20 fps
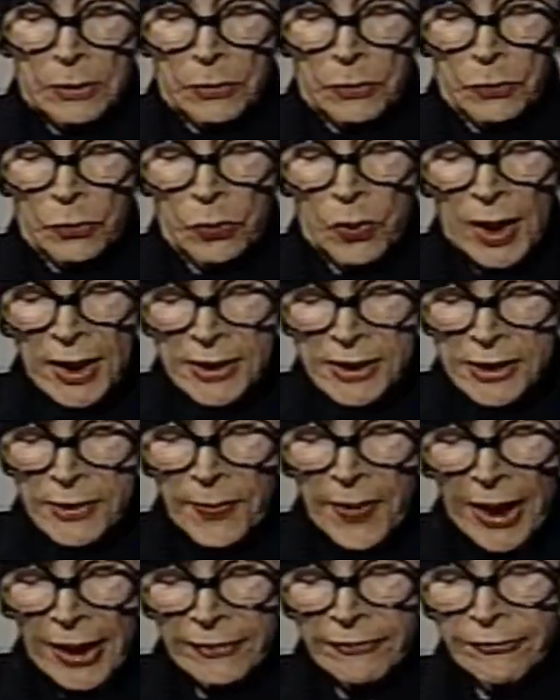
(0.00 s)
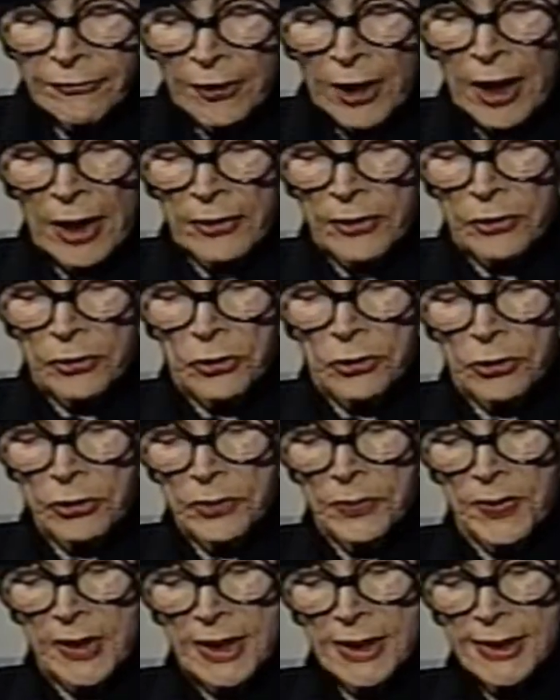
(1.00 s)
Once my father
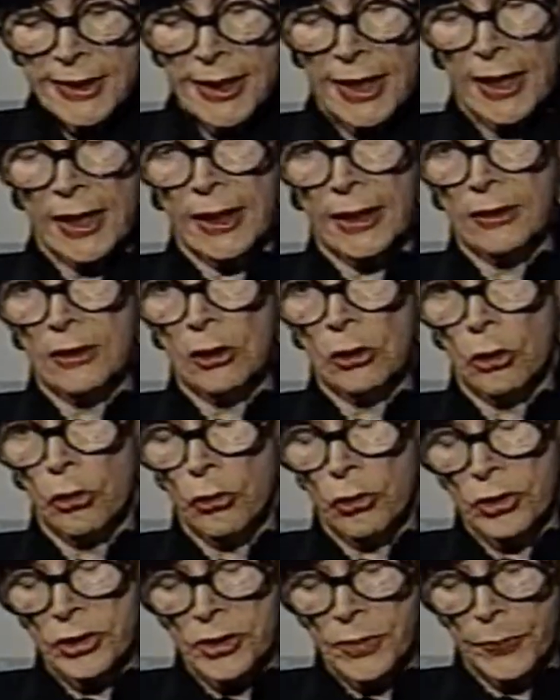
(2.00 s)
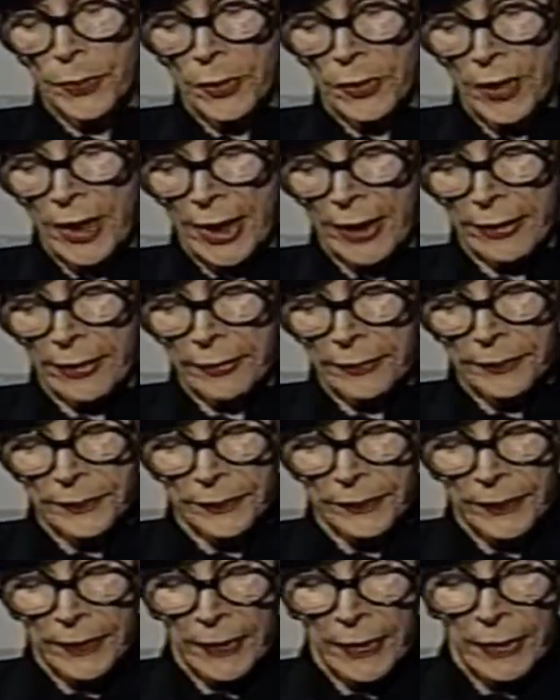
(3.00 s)
heard me saying the Lord's Prayer.
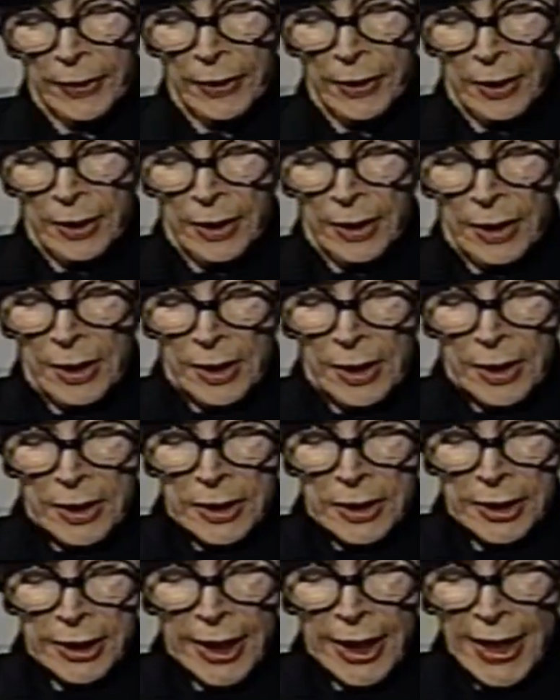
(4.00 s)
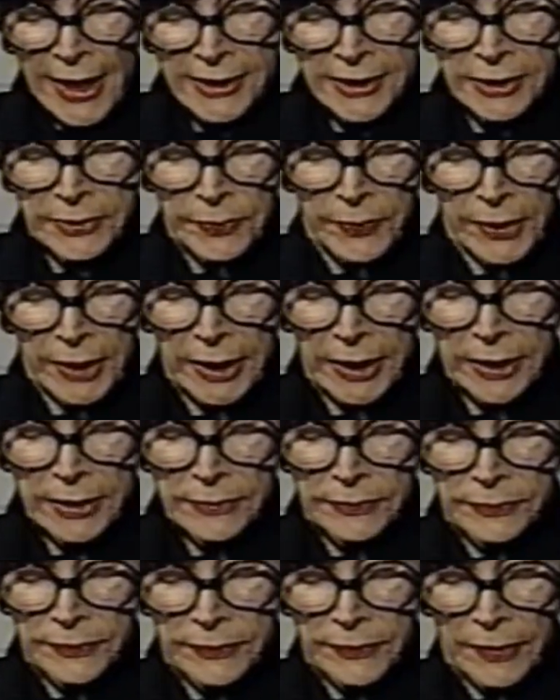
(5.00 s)
He asked
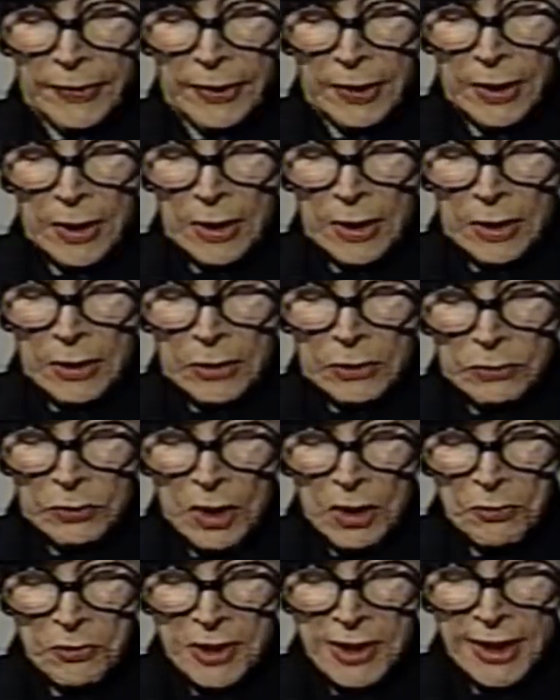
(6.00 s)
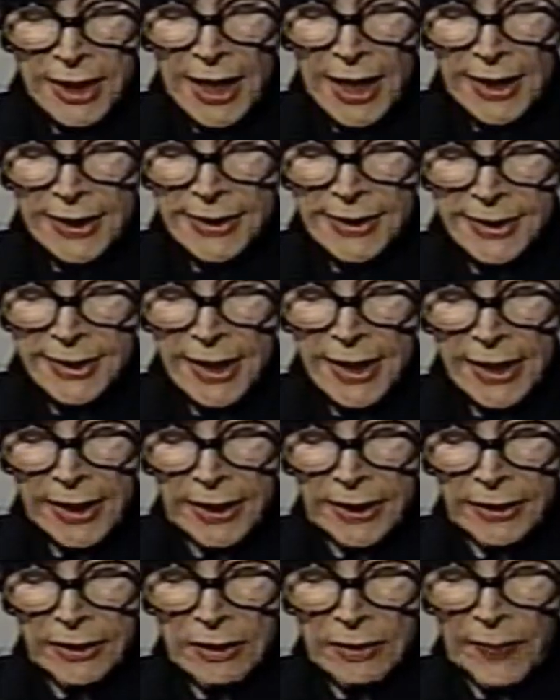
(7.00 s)
me, What was I
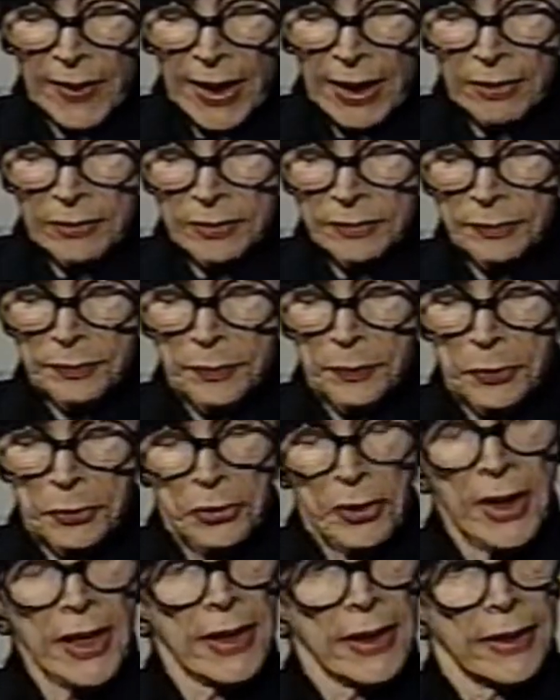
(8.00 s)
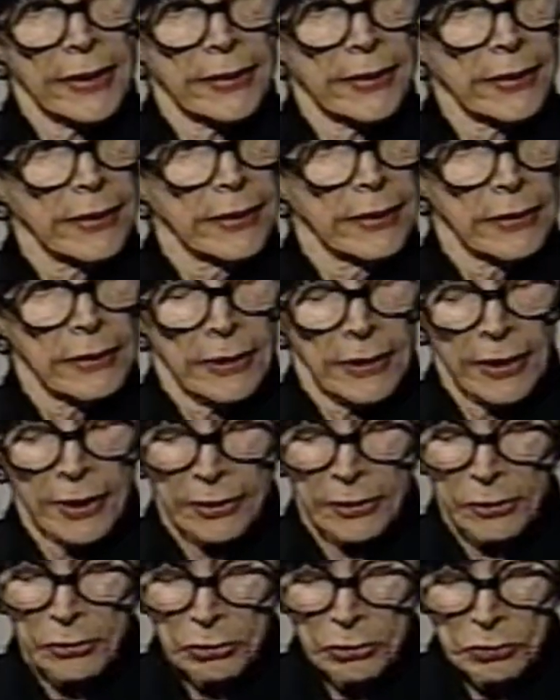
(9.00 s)
saying about bread
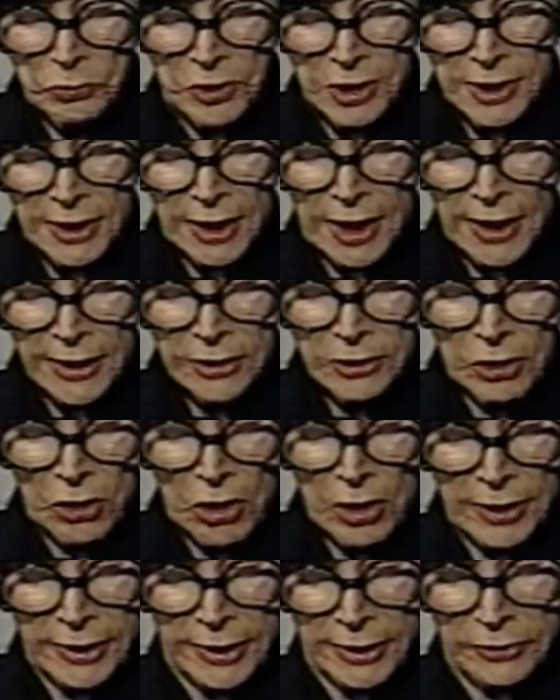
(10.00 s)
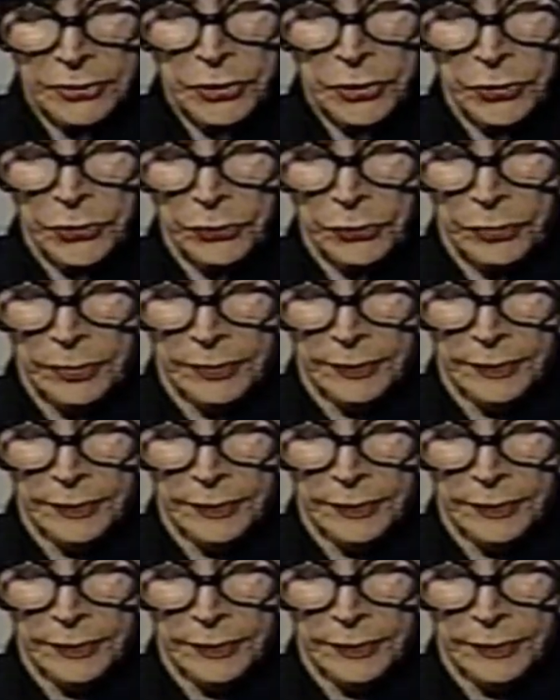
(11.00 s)
and who was I talking to?